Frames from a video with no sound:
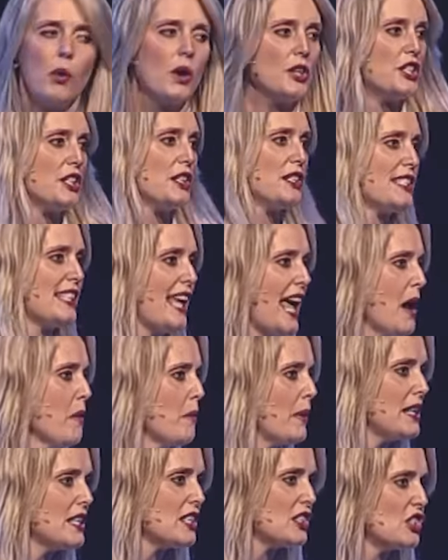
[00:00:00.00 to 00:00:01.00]
What do you say
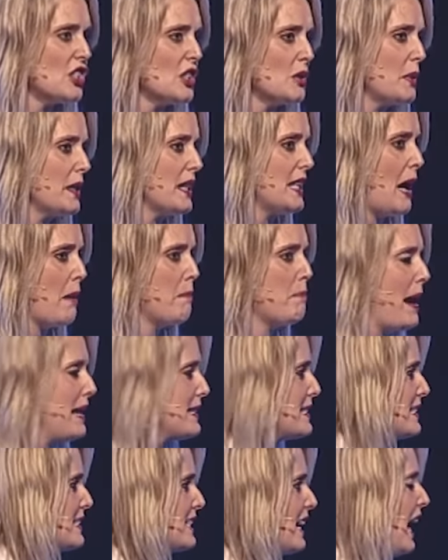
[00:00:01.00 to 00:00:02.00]
when you stood with an
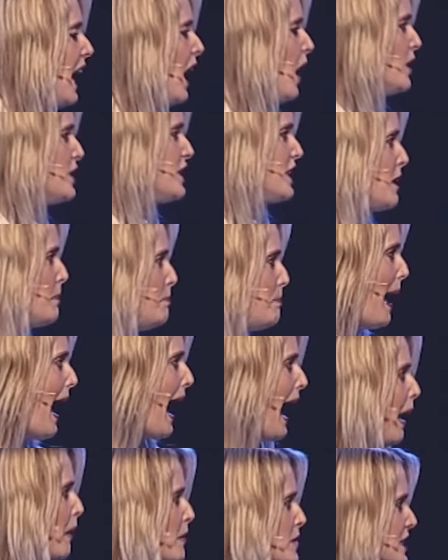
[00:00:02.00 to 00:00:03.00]
ambassador? Do you
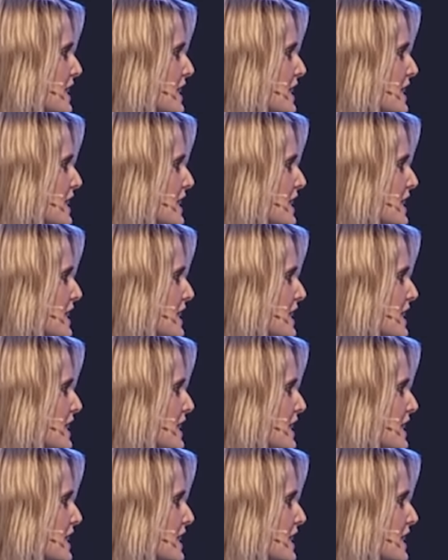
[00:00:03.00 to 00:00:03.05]
bow?